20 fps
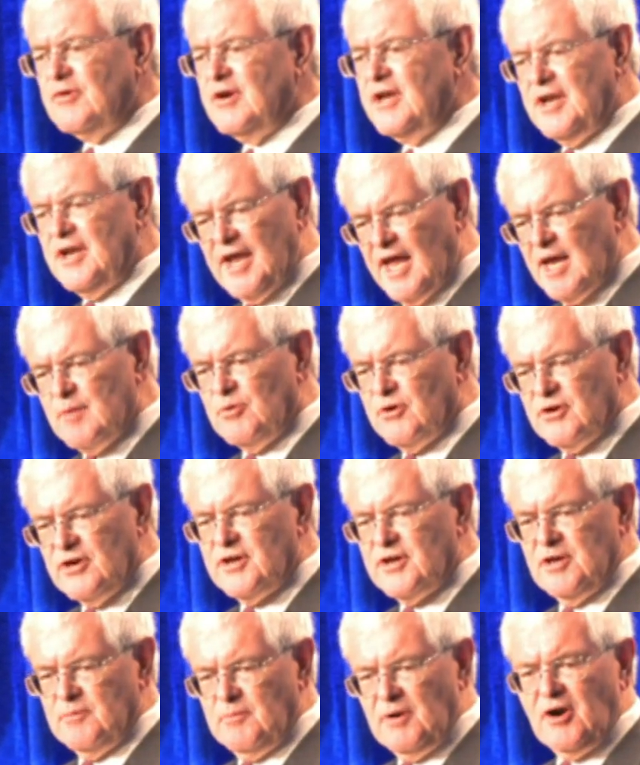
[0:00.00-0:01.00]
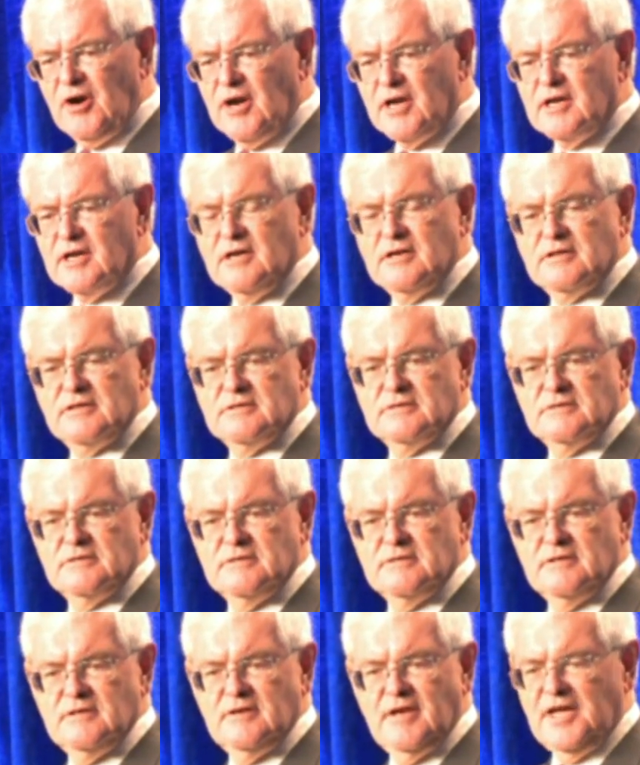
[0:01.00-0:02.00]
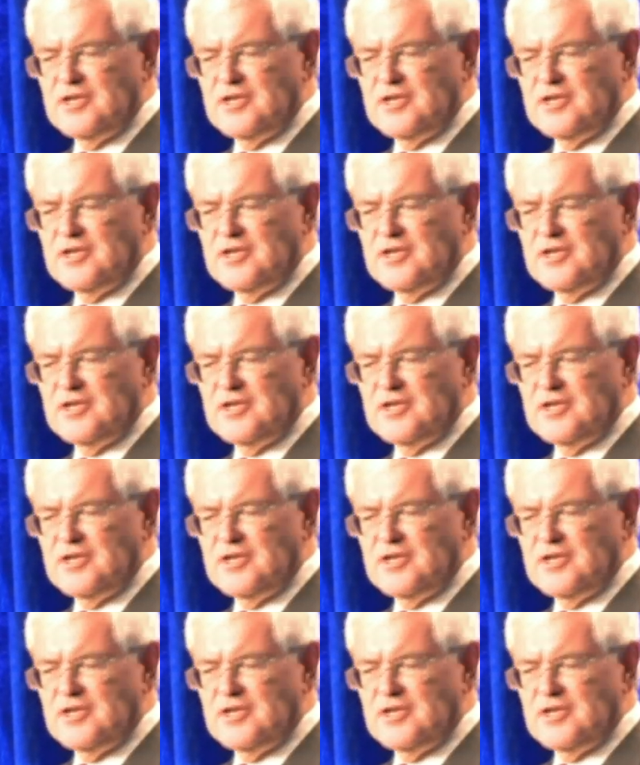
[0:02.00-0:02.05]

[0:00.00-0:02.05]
neighborhood in America and